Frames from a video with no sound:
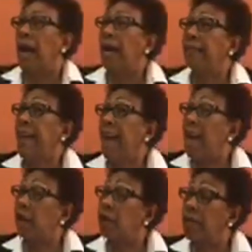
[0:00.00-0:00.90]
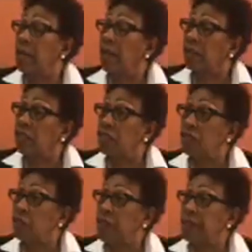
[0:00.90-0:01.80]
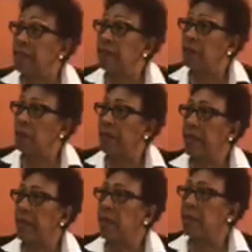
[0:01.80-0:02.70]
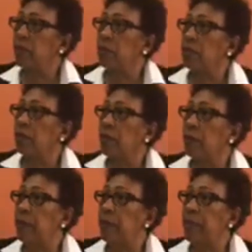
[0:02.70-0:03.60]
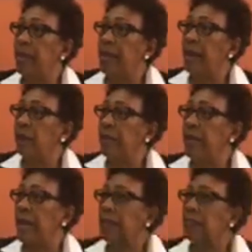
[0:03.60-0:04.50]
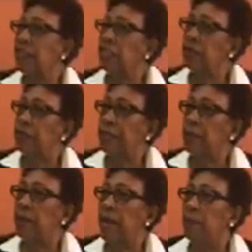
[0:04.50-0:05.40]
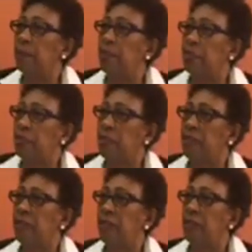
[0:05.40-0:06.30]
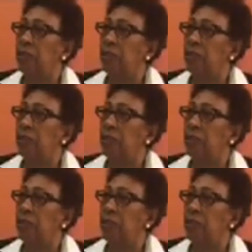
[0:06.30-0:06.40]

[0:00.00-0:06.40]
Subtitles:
And I have read a lot of judgments from the Caribbean Court of Appeal, and I've been kind of shifting my position